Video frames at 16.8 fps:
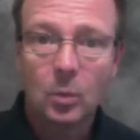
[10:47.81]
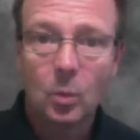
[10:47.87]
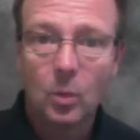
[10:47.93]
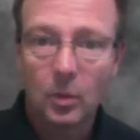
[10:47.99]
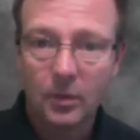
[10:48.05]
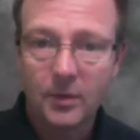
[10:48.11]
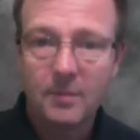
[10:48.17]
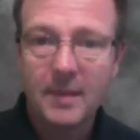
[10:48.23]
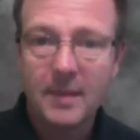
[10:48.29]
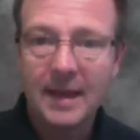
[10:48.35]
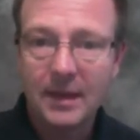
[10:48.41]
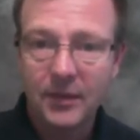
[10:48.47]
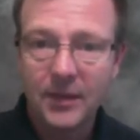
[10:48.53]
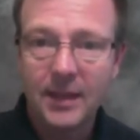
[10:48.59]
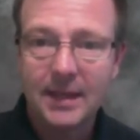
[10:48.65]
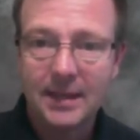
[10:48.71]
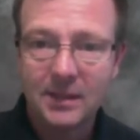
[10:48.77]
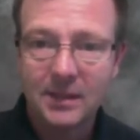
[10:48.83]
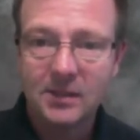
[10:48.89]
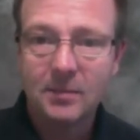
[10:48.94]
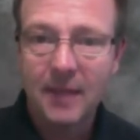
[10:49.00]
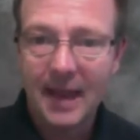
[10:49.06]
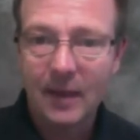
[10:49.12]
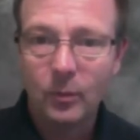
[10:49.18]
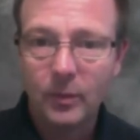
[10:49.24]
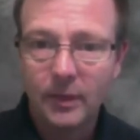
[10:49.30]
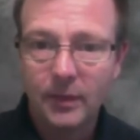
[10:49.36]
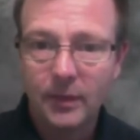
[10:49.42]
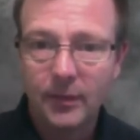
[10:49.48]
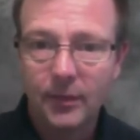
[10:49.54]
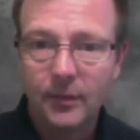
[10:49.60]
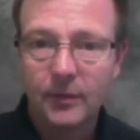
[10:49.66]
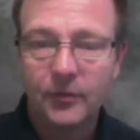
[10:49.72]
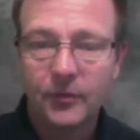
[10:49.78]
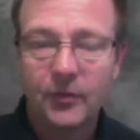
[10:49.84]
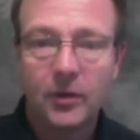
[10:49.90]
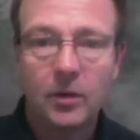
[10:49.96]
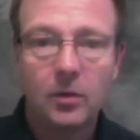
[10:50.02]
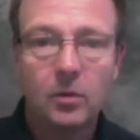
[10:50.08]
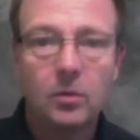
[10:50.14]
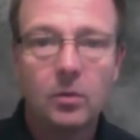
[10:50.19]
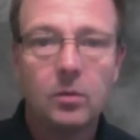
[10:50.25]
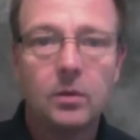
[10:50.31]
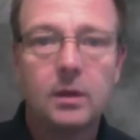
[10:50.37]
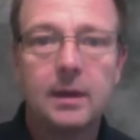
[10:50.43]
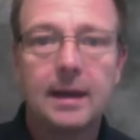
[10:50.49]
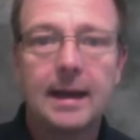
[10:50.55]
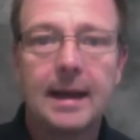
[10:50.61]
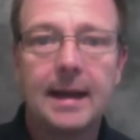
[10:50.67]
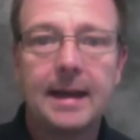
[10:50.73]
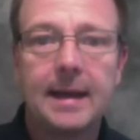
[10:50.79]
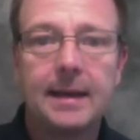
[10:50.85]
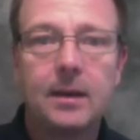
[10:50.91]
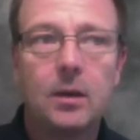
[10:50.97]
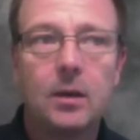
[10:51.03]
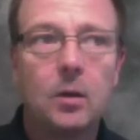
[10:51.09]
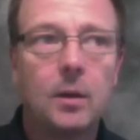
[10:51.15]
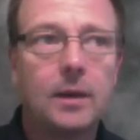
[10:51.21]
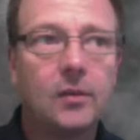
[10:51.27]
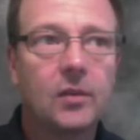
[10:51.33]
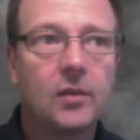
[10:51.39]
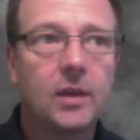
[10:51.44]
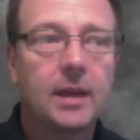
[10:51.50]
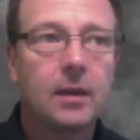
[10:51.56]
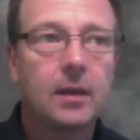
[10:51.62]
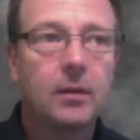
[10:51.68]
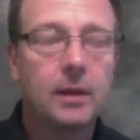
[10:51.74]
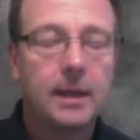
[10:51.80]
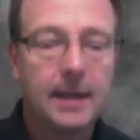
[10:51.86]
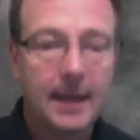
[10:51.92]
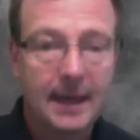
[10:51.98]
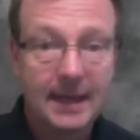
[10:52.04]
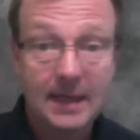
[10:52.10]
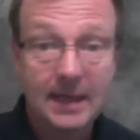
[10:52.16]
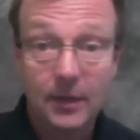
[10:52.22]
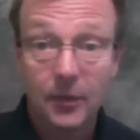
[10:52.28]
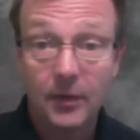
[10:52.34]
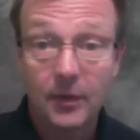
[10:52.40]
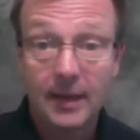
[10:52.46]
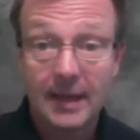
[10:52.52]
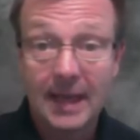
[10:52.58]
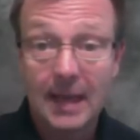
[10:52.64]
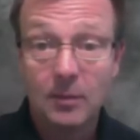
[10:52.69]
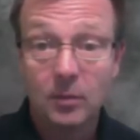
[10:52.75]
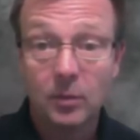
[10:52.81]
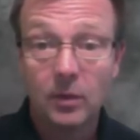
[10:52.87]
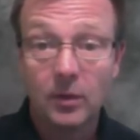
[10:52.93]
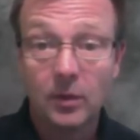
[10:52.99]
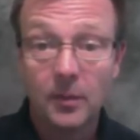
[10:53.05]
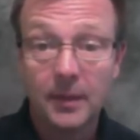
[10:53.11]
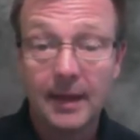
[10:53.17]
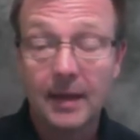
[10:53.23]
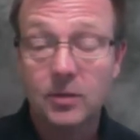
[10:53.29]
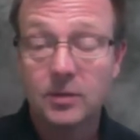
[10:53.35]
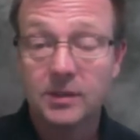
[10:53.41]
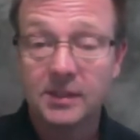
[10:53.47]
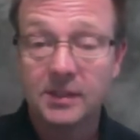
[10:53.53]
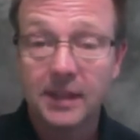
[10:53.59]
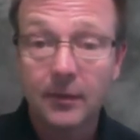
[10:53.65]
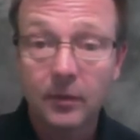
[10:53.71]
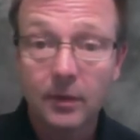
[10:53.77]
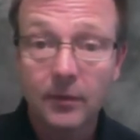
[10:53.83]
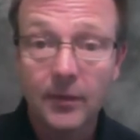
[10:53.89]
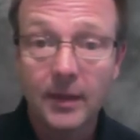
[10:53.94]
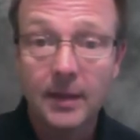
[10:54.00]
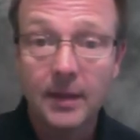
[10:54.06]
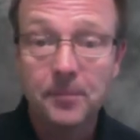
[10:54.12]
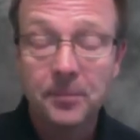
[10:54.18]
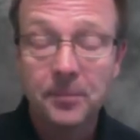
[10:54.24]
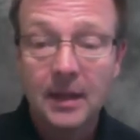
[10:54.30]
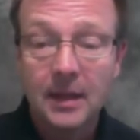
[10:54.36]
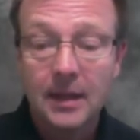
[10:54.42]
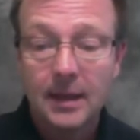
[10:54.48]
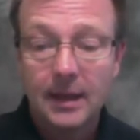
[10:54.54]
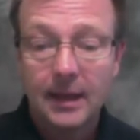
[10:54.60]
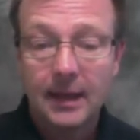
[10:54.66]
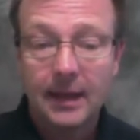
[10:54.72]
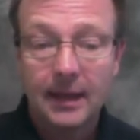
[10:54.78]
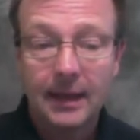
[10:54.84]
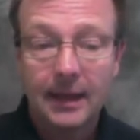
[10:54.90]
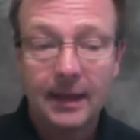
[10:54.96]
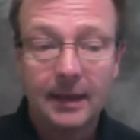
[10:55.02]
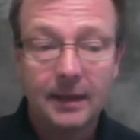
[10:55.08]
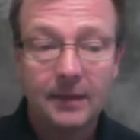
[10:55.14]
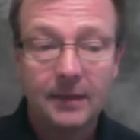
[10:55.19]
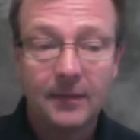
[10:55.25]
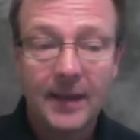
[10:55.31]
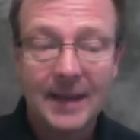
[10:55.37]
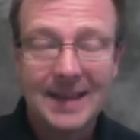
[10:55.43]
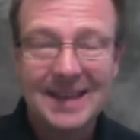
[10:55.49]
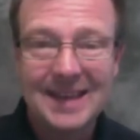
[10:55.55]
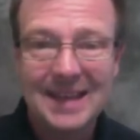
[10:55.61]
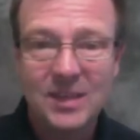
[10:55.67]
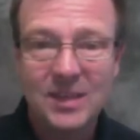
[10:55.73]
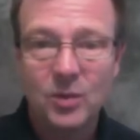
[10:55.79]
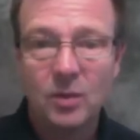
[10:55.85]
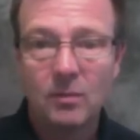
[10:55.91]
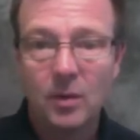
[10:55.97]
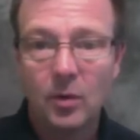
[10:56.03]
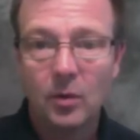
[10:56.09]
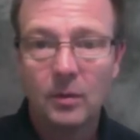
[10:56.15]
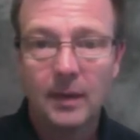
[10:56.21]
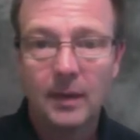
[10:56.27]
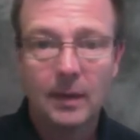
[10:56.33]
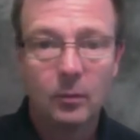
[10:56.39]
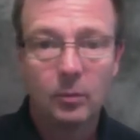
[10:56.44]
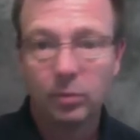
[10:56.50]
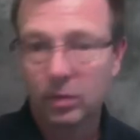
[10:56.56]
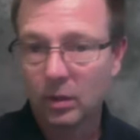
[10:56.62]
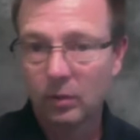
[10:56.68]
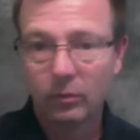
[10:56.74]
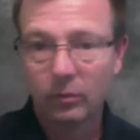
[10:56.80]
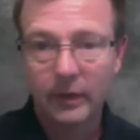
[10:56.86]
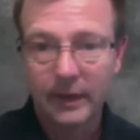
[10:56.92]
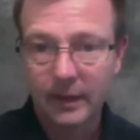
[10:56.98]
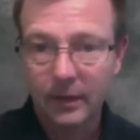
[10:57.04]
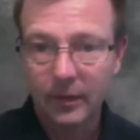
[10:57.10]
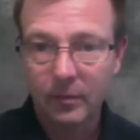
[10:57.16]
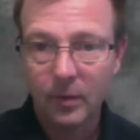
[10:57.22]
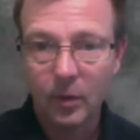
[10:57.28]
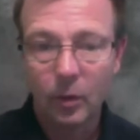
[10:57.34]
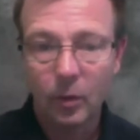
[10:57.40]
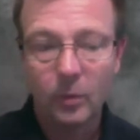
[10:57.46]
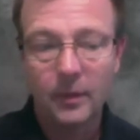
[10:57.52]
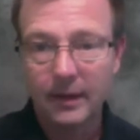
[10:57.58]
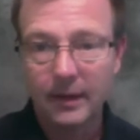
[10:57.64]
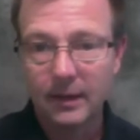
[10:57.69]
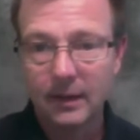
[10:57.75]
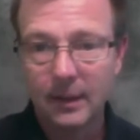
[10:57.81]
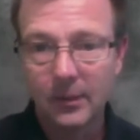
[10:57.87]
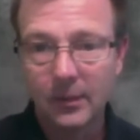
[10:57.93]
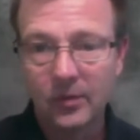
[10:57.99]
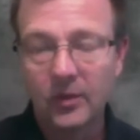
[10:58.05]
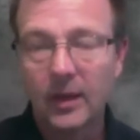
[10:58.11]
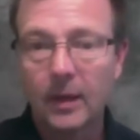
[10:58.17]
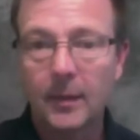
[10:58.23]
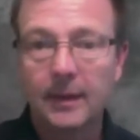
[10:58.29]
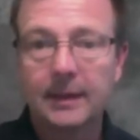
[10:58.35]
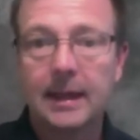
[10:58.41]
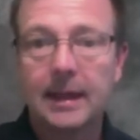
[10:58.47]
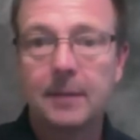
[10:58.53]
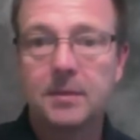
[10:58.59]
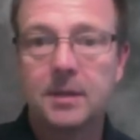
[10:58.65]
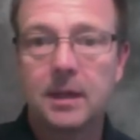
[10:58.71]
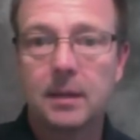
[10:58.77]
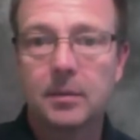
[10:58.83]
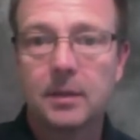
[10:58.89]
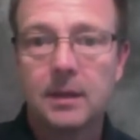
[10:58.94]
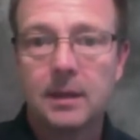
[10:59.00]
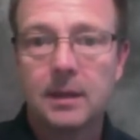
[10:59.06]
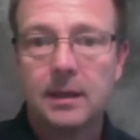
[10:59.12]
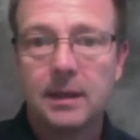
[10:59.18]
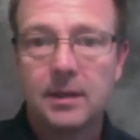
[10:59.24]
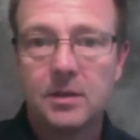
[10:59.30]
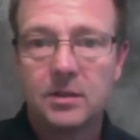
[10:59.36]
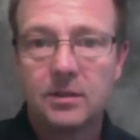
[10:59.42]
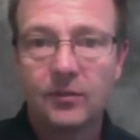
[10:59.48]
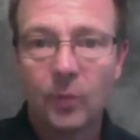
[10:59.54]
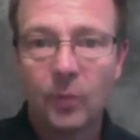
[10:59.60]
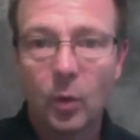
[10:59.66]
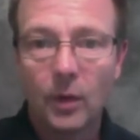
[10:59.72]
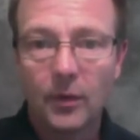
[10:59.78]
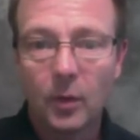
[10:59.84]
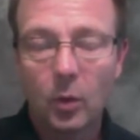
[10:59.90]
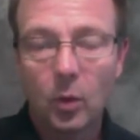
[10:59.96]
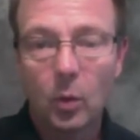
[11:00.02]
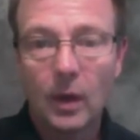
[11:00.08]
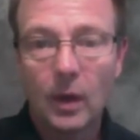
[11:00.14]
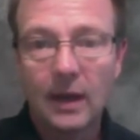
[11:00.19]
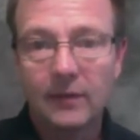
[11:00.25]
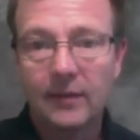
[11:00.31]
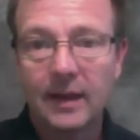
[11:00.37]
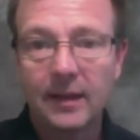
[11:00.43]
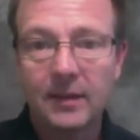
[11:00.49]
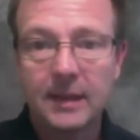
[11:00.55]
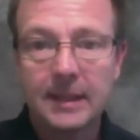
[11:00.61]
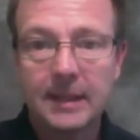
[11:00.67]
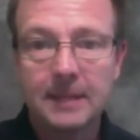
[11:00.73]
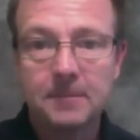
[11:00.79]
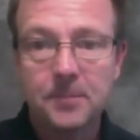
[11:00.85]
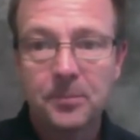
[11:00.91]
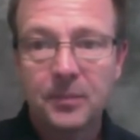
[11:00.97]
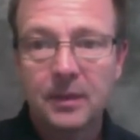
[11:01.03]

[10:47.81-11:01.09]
The main thing is the bandwidth. So I always carry a Ethernet cable with me, actually several of them. And if I can get to a modem, I will plug right into the modem and then into the side of my laptop and just avoid the whole Wi-Fi thing.